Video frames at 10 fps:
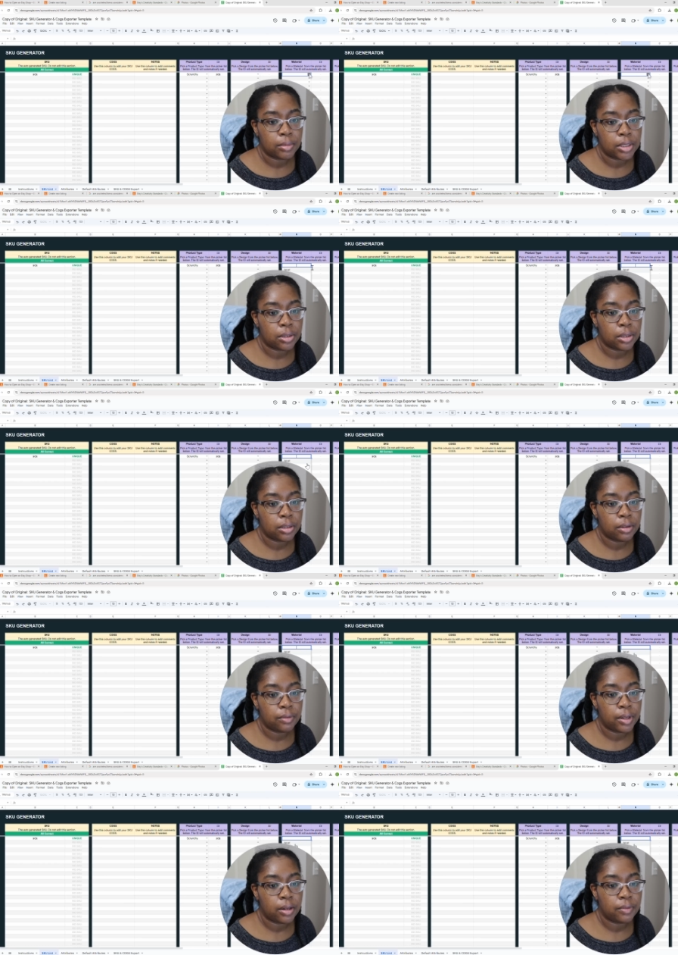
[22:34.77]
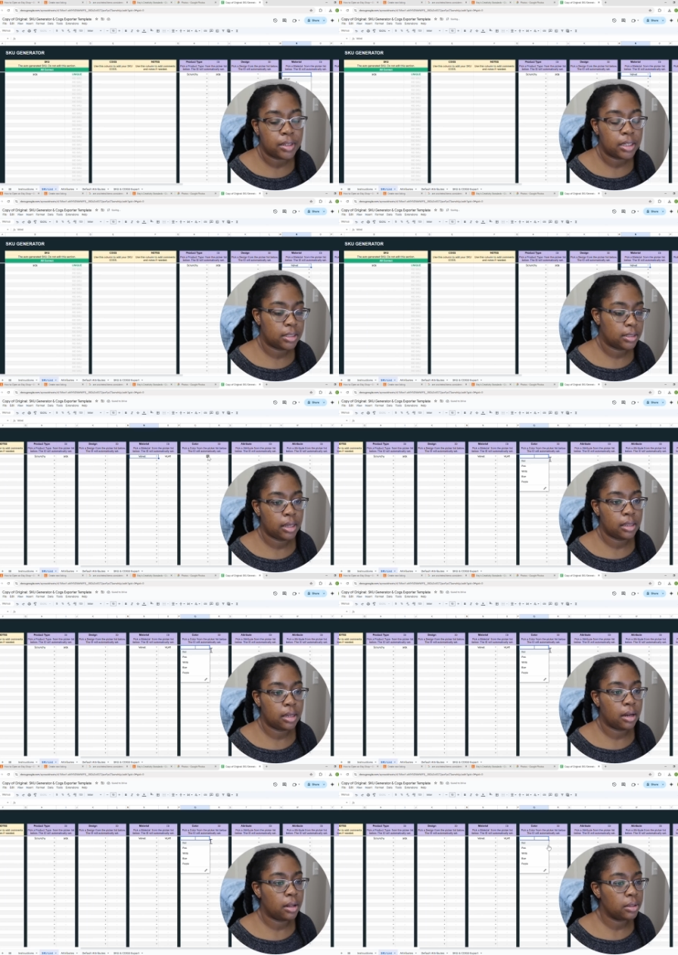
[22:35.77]
Material, velvet, and
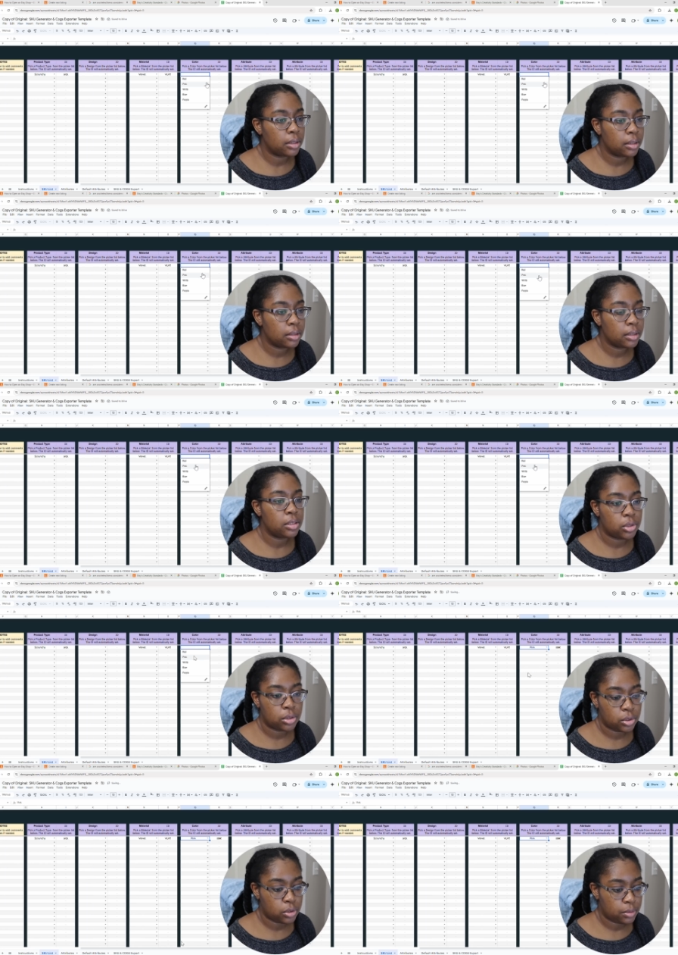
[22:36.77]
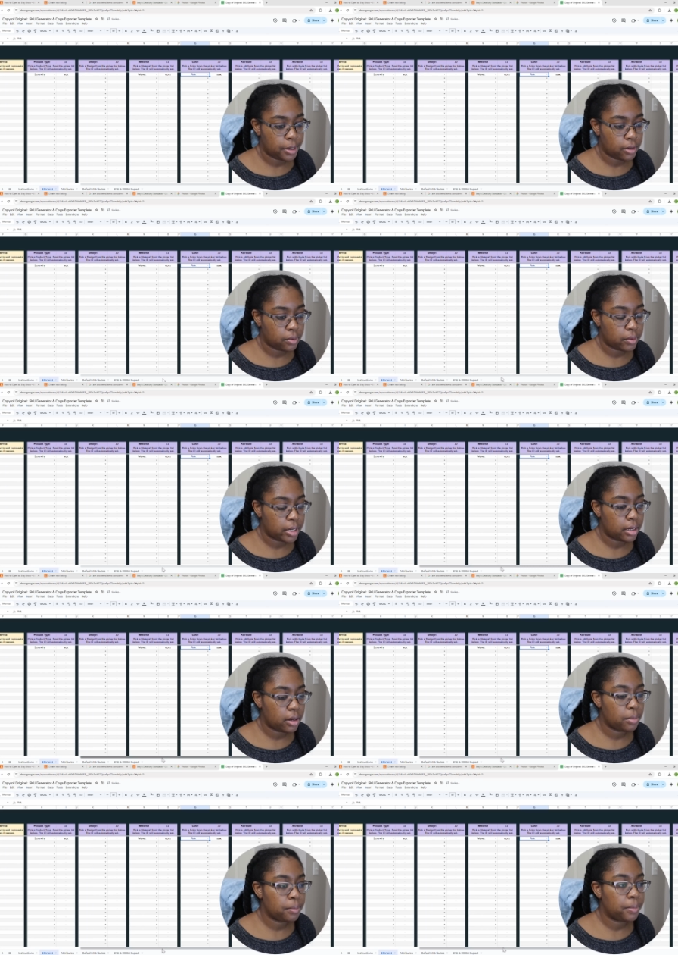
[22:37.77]
then color. Let's choose pink for right
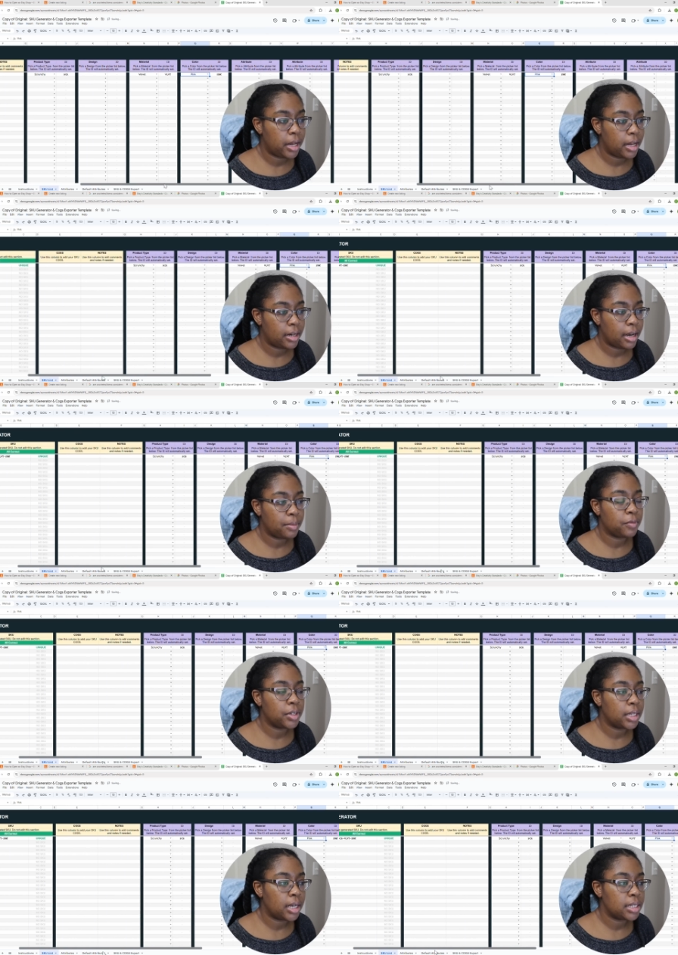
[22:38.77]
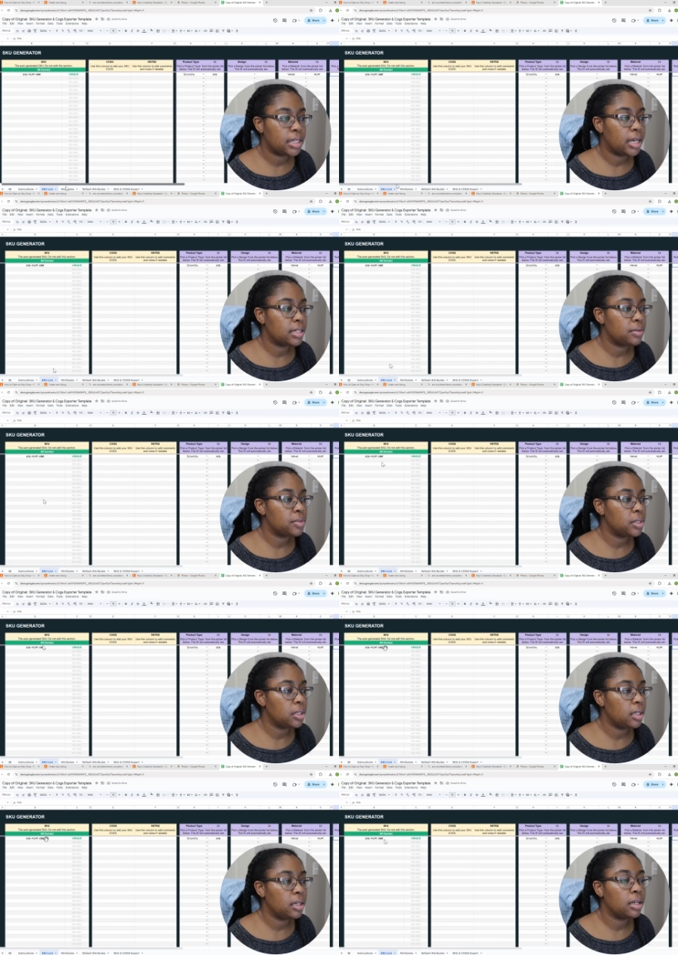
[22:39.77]
now, but I'm realizing as I was
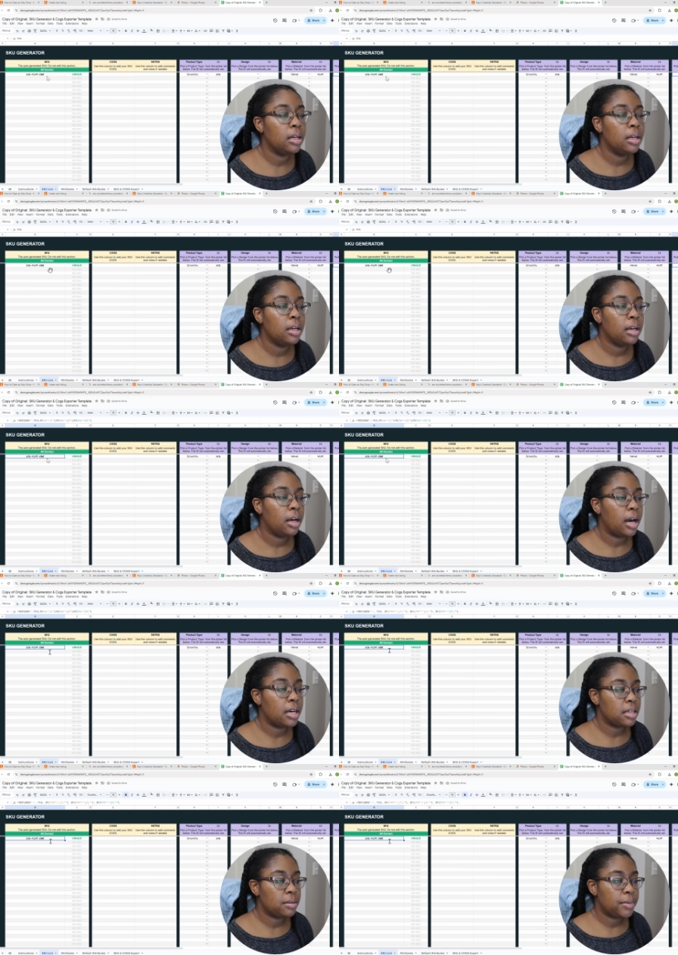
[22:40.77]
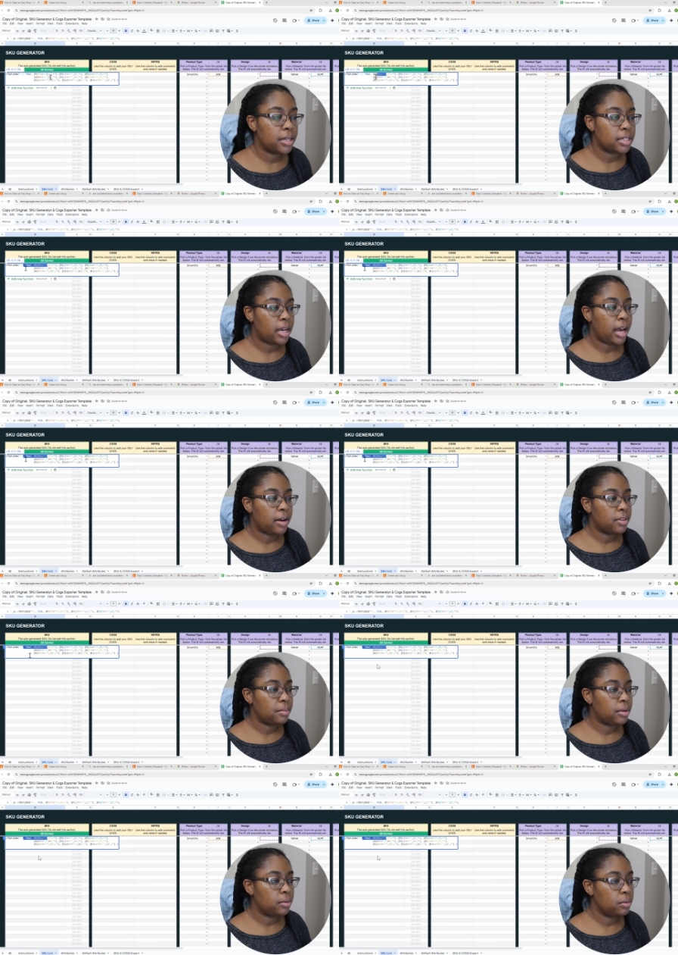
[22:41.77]
looking, I think because I have
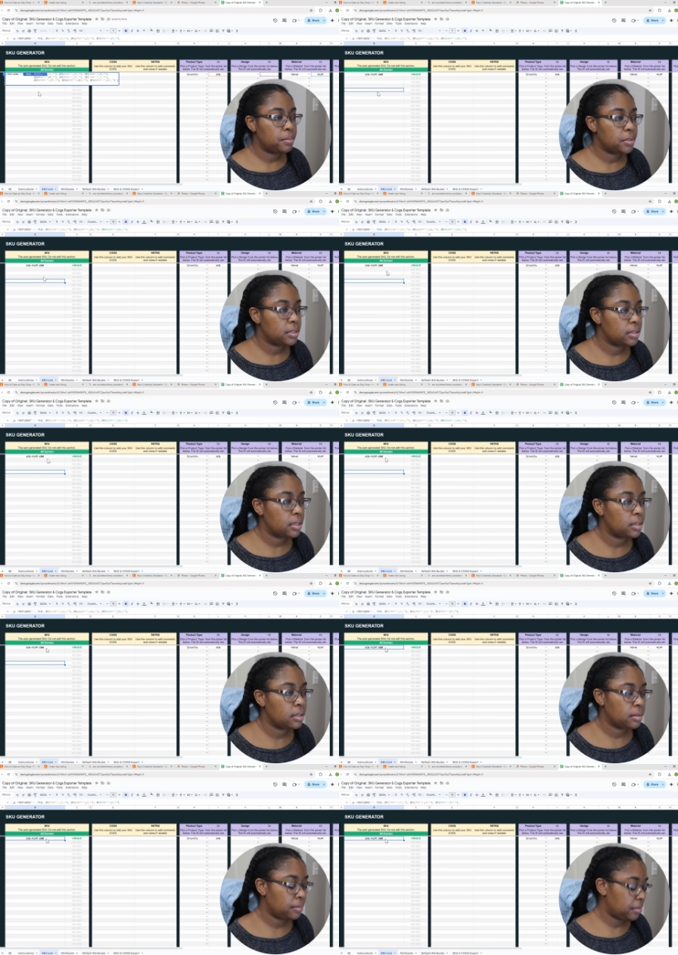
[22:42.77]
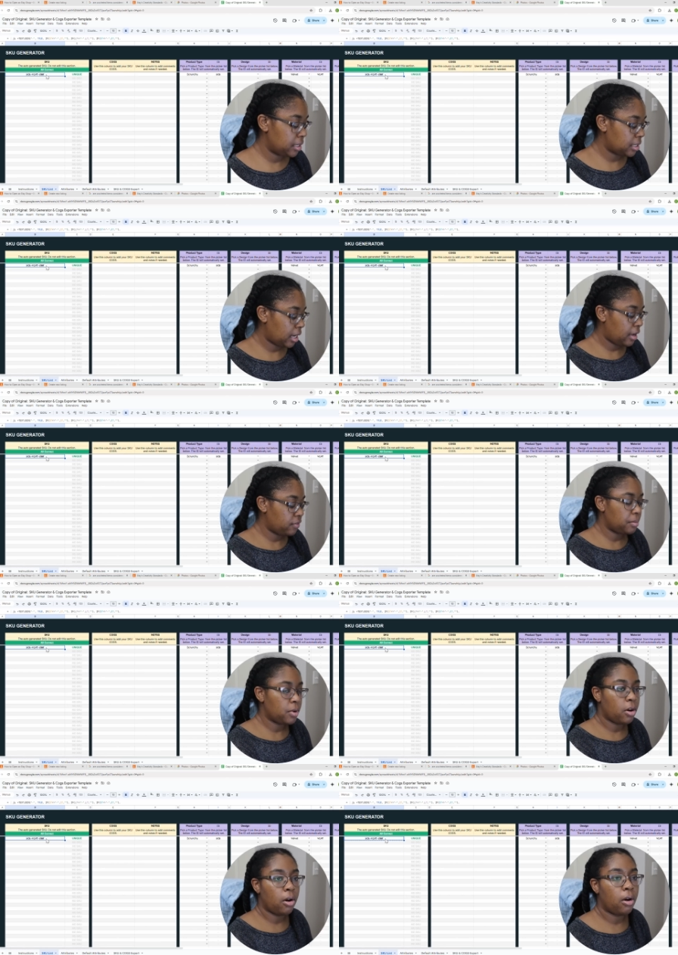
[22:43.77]
them, because I have
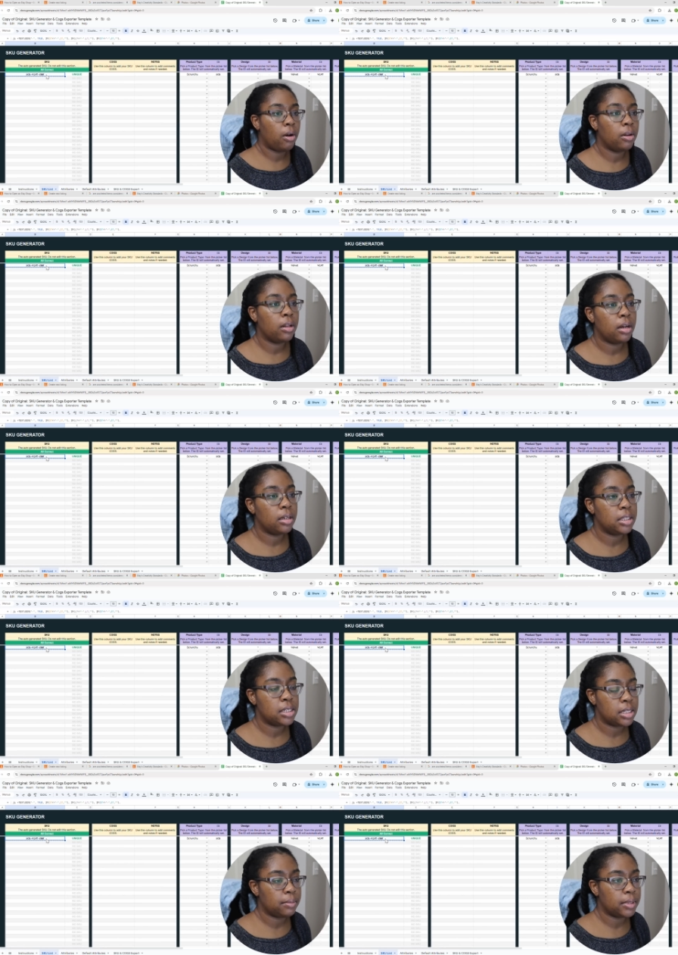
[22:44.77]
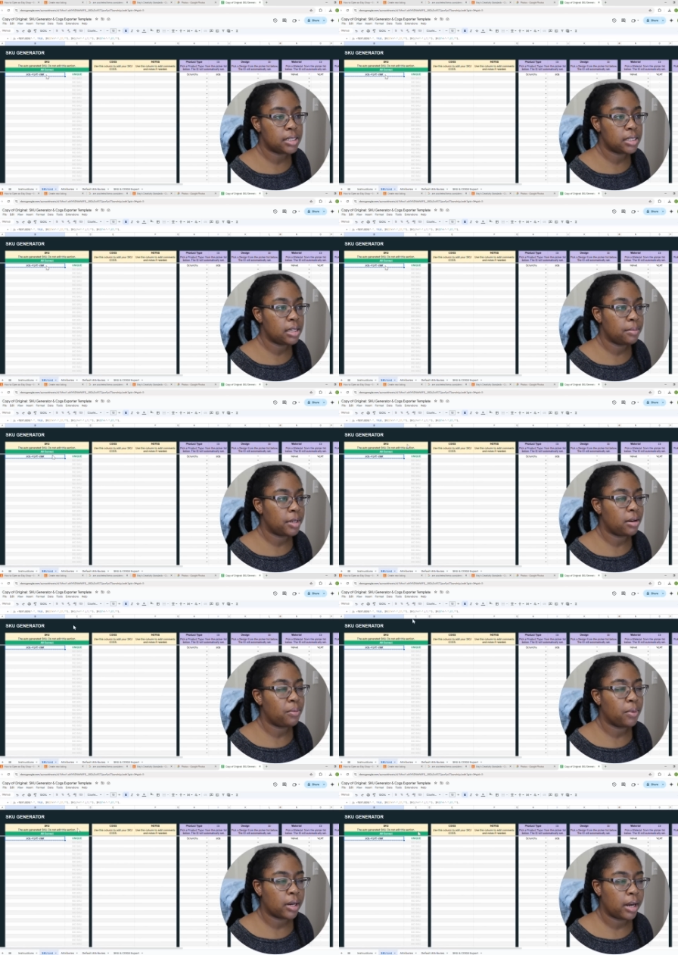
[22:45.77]
them all in the same listing, it might
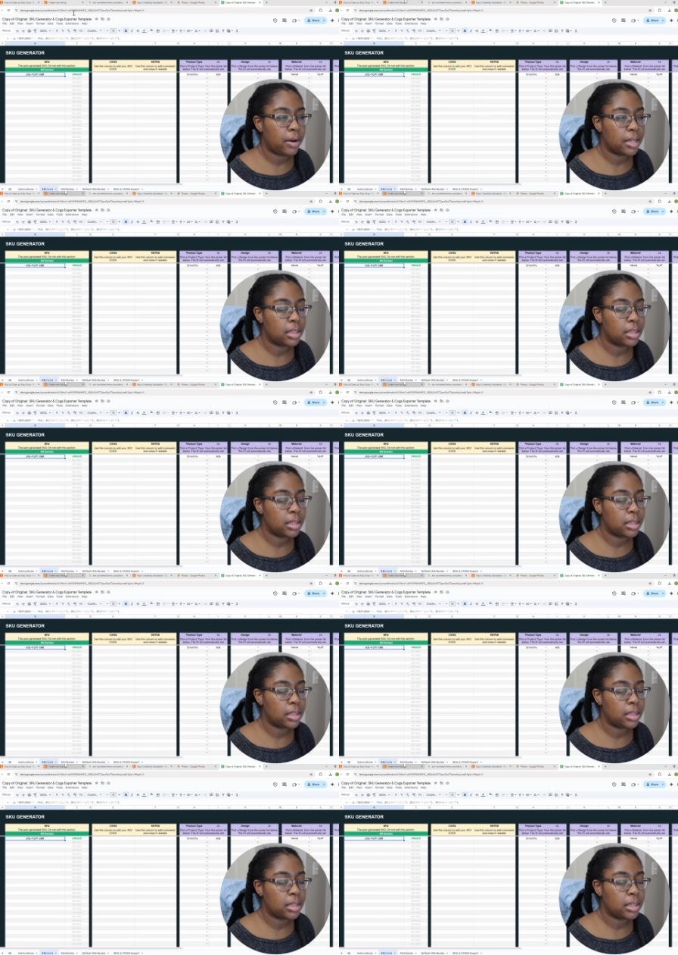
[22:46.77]
not work how I